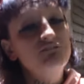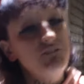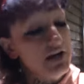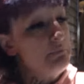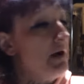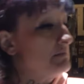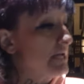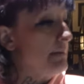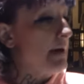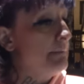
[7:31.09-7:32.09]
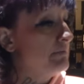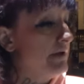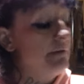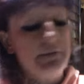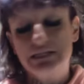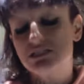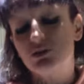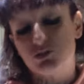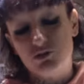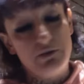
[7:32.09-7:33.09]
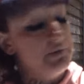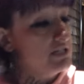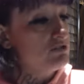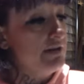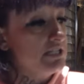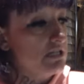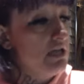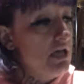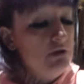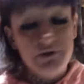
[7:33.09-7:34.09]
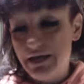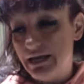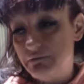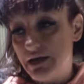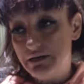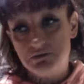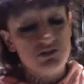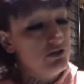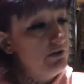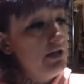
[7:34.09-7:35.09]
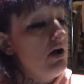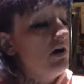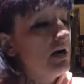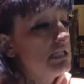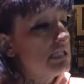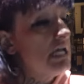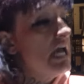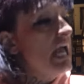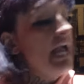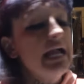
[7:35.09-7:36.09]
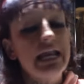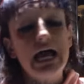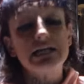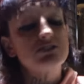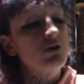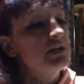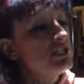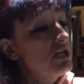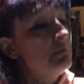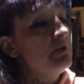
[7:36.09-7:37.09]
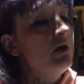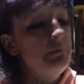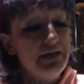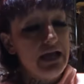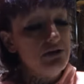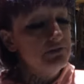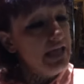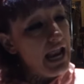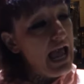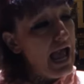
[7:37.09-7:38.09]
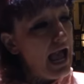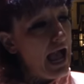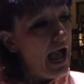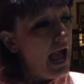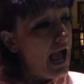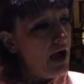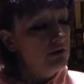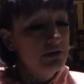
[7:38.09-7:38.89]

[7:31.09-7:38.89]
Fuck the pop shop. I pulled up at the Social Security Administration where they got them goddamn security guards and I started jumping up and down. Get out!